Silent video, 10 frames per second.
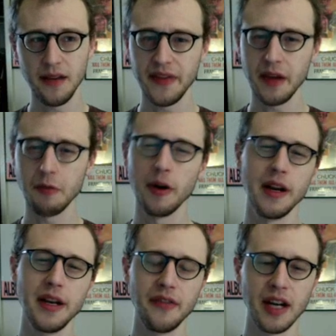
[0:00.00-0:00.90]
if they were
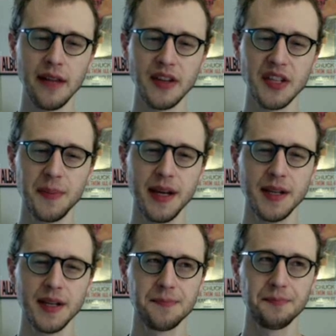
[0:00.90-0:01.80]
in a different living
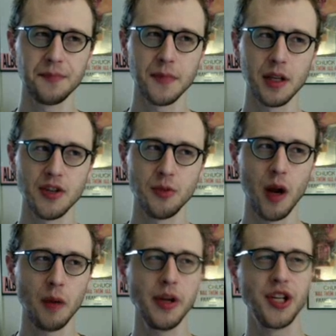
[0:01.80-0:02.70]
space. Because
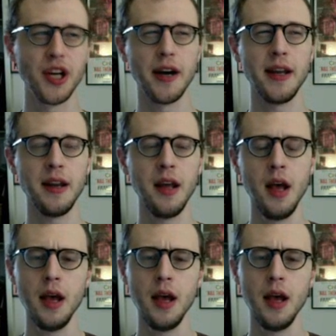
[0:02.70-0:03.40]
where we shot it,